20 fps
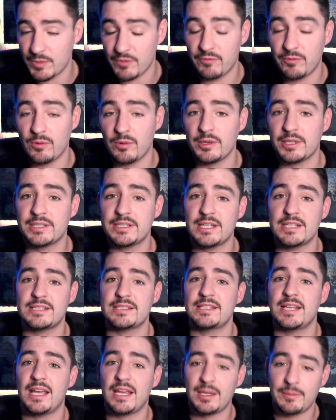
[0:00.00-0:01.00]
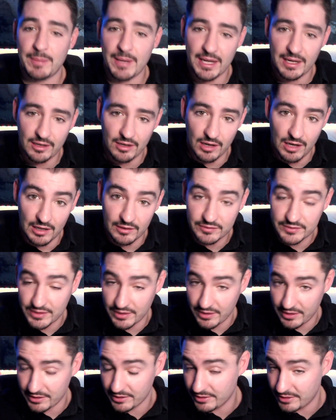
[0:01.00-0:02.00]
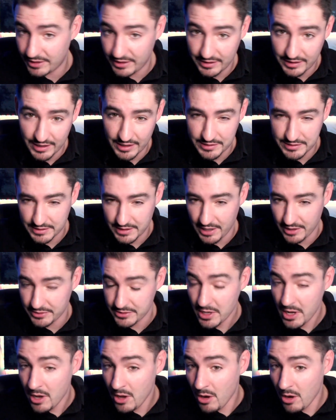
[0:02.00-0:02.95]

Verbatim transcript: before it does take back off to $30,000.